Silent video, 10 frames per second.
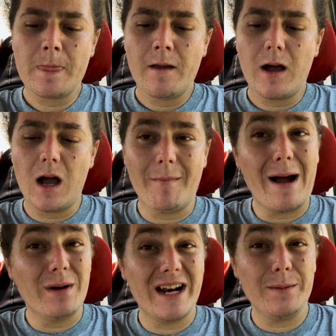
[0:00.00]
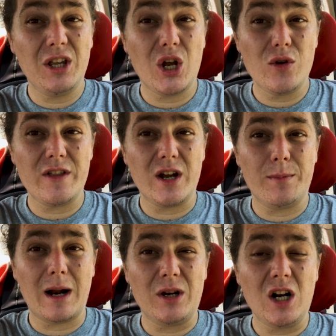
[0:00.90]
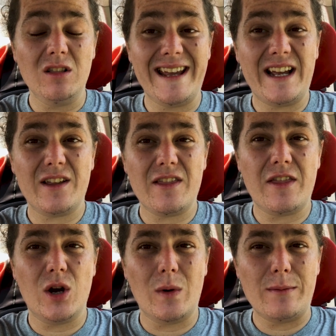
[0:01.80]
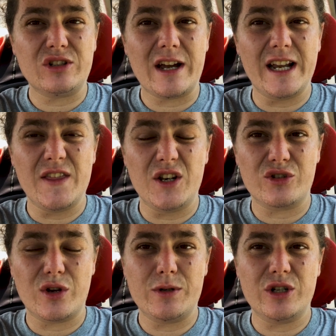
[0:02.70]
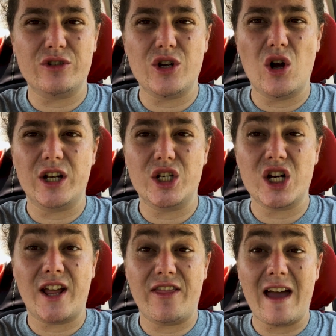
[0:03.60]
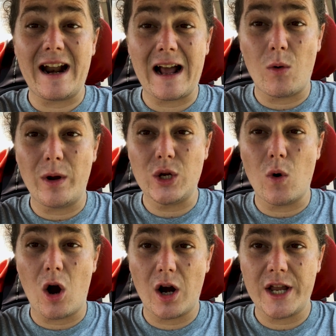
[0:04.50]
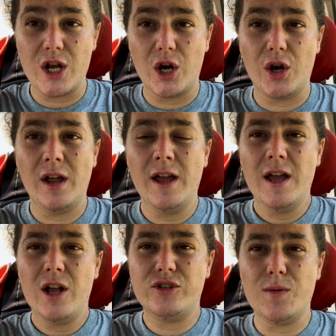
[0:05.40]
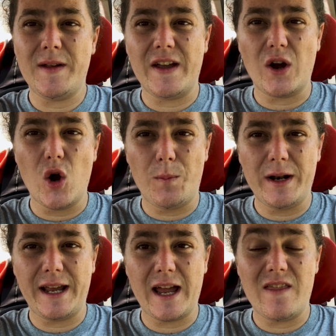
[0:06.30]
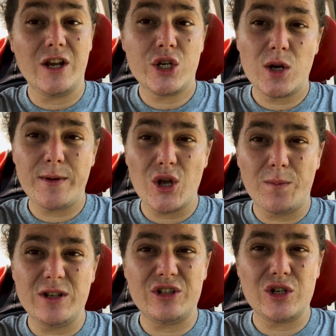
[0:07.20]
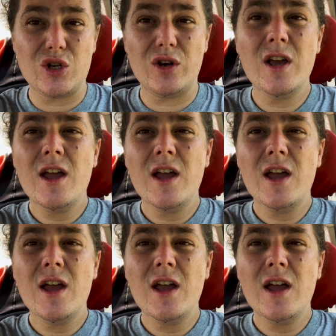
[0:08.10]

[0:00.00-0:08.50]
I'm not able to go there, but I'm gonna link their website in the description so y'all can check that out when you are here, assuming they're open again. They should be open soon.